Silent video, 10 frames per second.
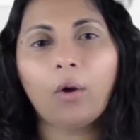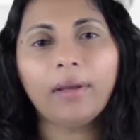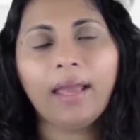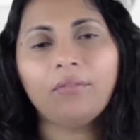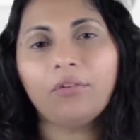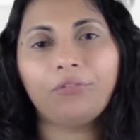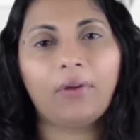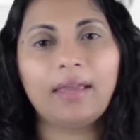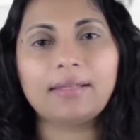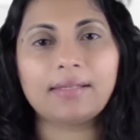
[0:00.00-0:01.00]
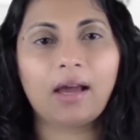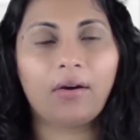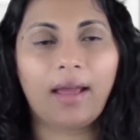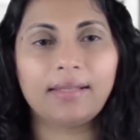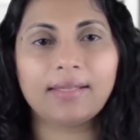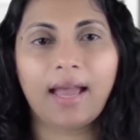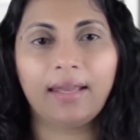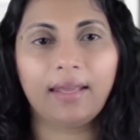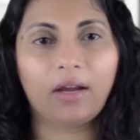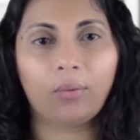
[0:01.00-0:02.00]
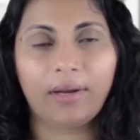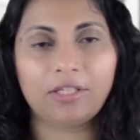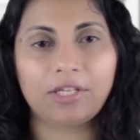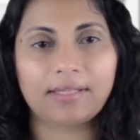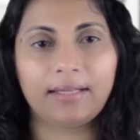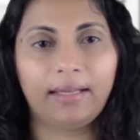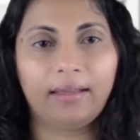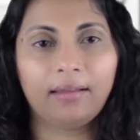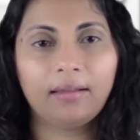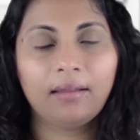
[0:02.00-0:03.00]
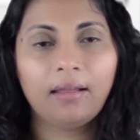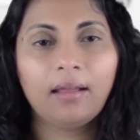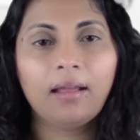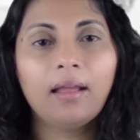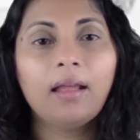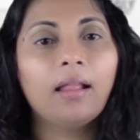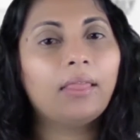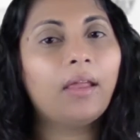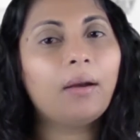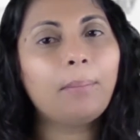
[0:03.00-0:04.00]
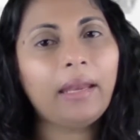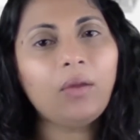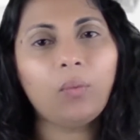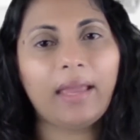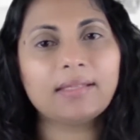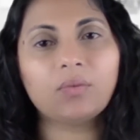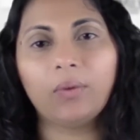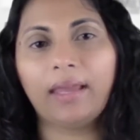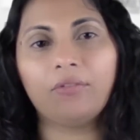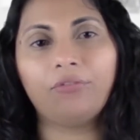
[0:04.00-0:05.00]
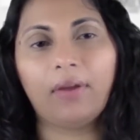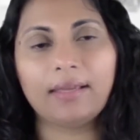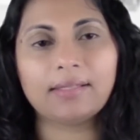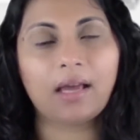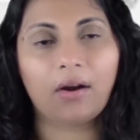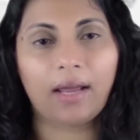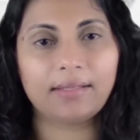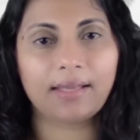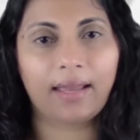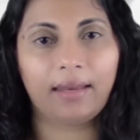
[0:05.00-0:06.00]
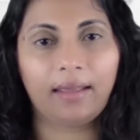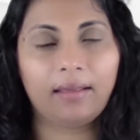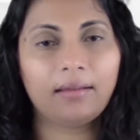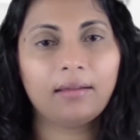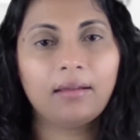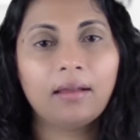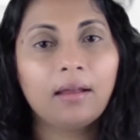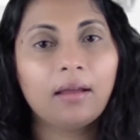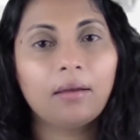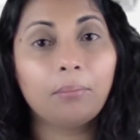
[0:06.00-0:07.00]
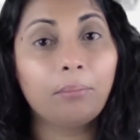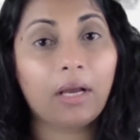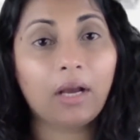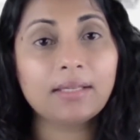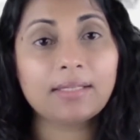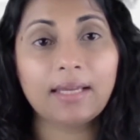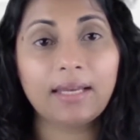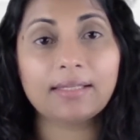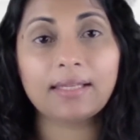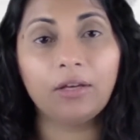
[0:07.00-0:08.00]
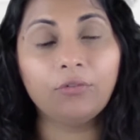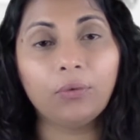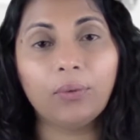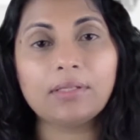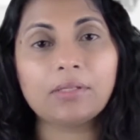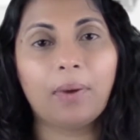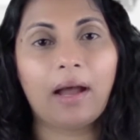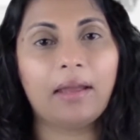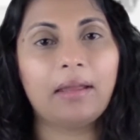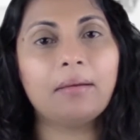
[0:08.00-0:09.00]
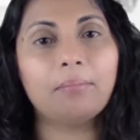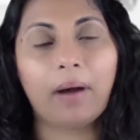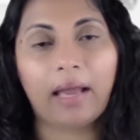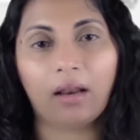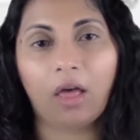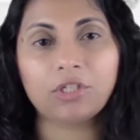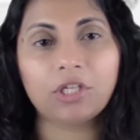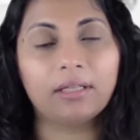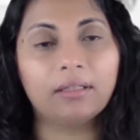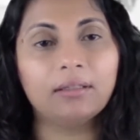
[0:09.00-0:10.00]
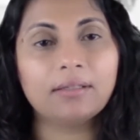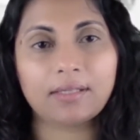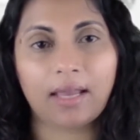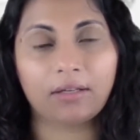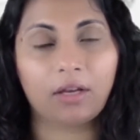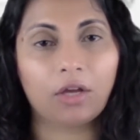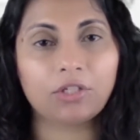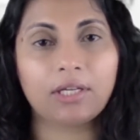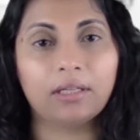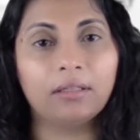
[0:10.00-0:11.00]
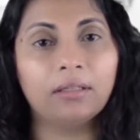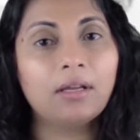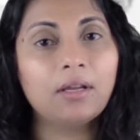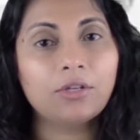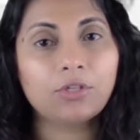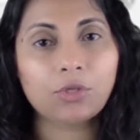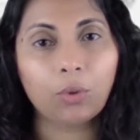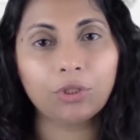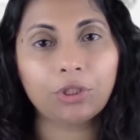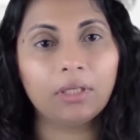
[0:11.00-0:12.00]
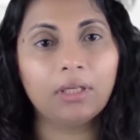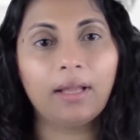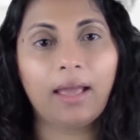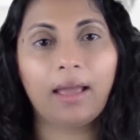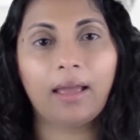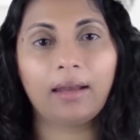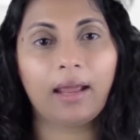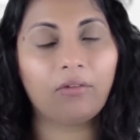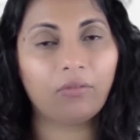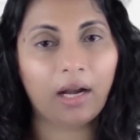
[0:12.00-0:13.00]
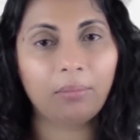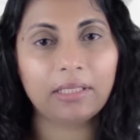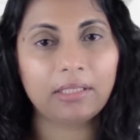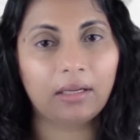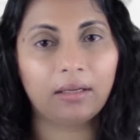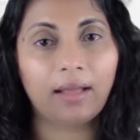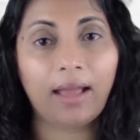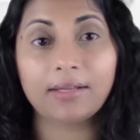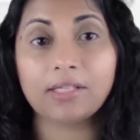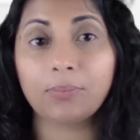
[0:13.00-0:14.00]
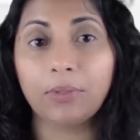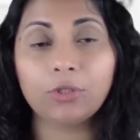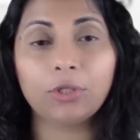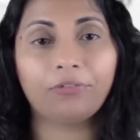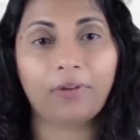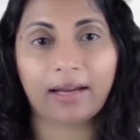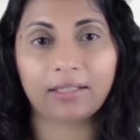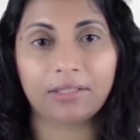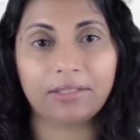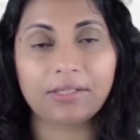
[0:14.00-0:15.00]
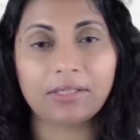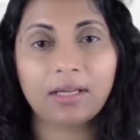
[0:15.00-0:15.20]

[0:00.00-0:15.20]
can we face our anxiety courageously? There are many ways we can face our anxiety. Because it is influenced by biological, psychological, social, and environmental and spiritual factors,